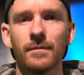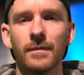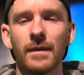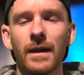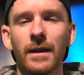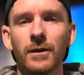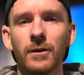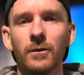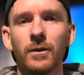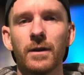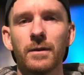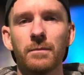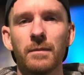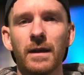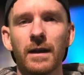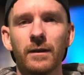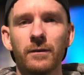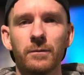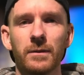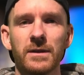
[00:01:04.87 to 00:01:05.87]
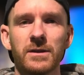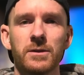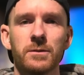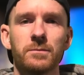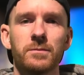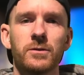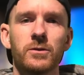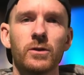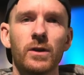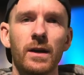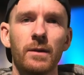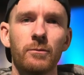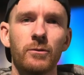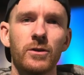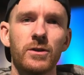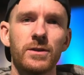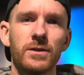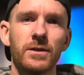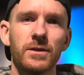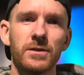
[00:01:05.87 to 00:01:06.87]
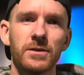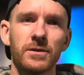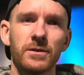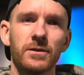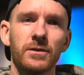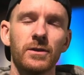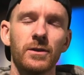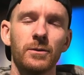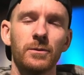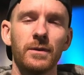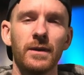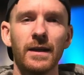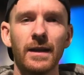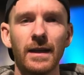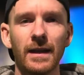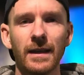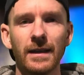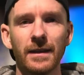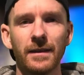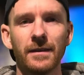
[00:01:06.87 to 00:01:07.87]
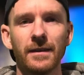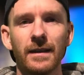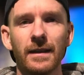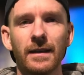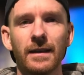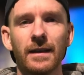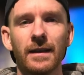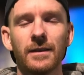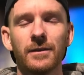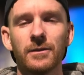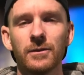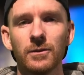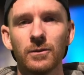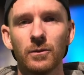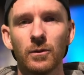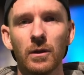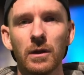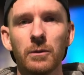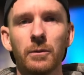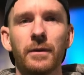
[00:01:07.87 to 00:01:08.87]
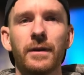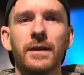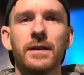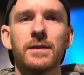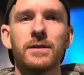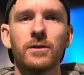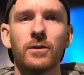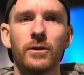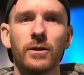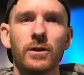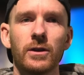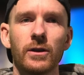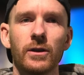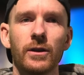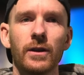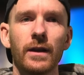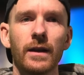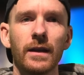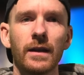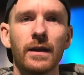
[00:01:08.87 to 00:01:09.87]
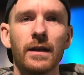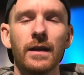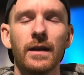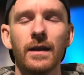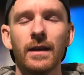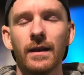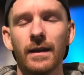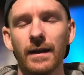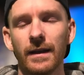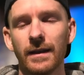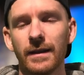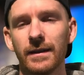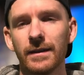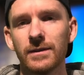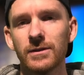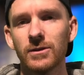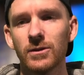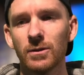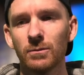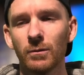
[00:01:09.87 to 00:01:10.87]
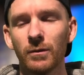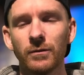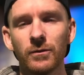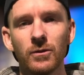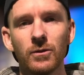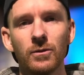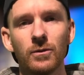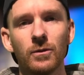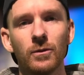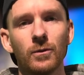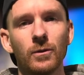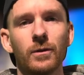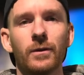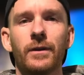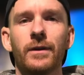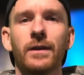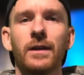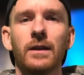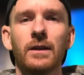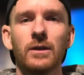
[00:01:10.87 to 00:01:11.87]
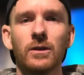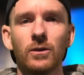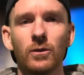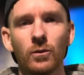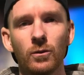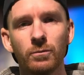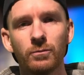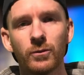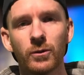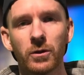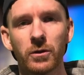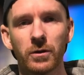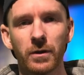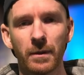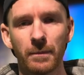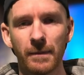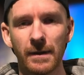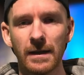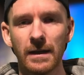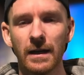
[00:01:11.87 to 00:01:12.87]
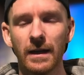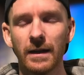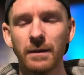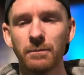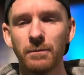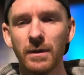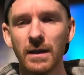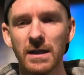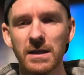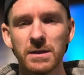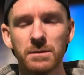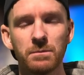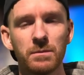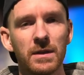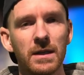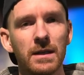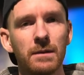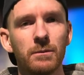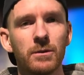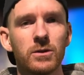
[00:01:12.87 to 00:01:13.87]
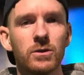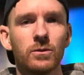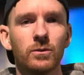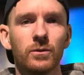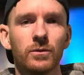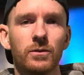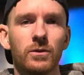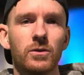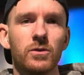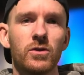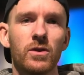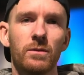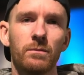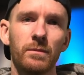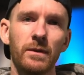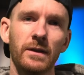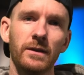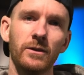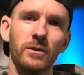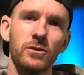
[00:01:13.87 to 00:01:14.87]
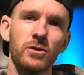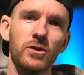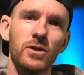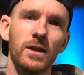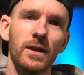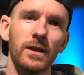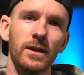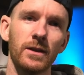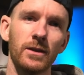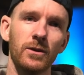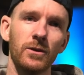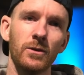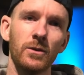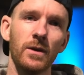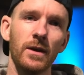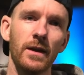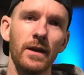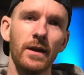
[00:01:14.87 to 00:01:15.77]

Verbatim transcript: I know that many of my subscribers doesn't know anything at all when they start learning. And some of you already know programming like PHP, but you want to jump into Django,